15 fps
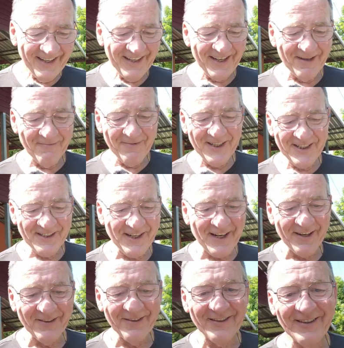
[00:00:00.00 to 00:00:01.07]
it may
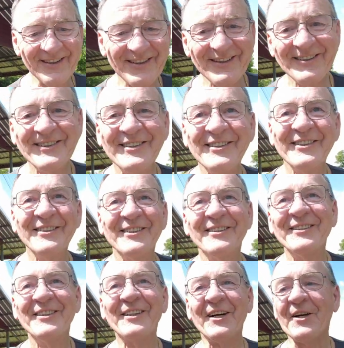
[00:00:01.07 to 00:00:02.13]
sound
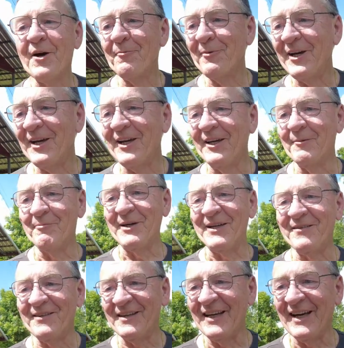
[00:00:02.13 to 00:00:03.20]
like I'm making a
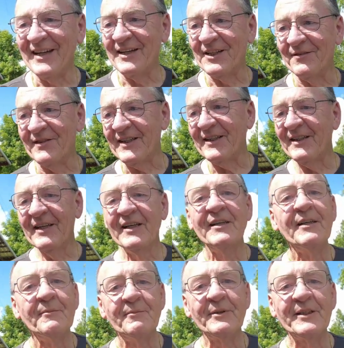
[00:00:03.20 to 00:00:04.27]
big thing out of it,
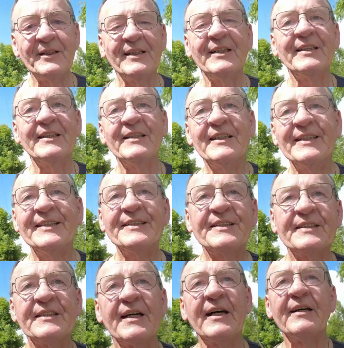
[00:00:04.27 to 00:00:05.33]
but it
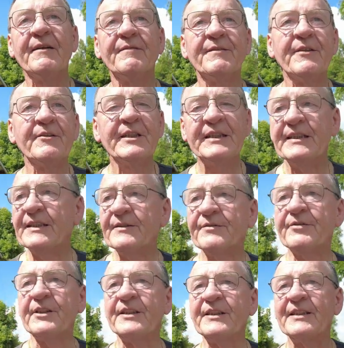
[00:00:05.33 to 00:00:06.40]
is a very
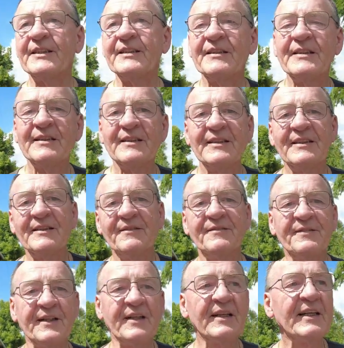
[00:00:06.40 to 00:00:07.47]
different
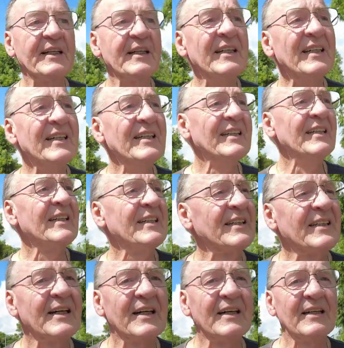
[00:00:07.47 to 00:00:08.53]
feeling.
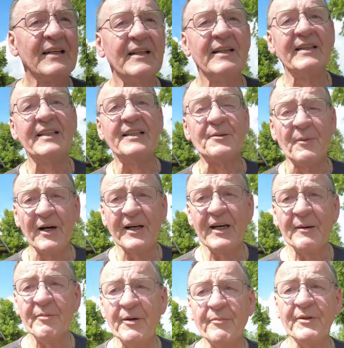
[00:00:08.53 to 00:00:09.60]
It's my
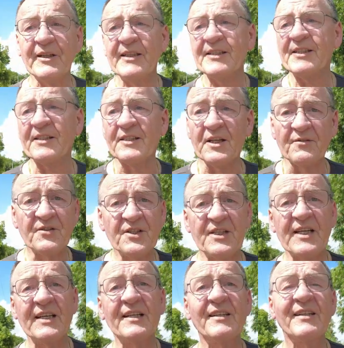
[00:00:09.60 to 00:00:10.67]
happy place, as I've
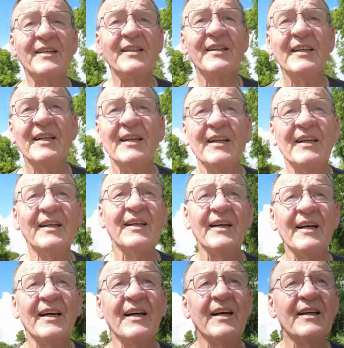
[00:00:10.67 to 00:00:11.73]
said,
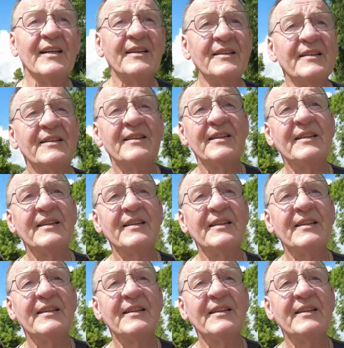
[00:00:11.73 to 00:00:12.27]
and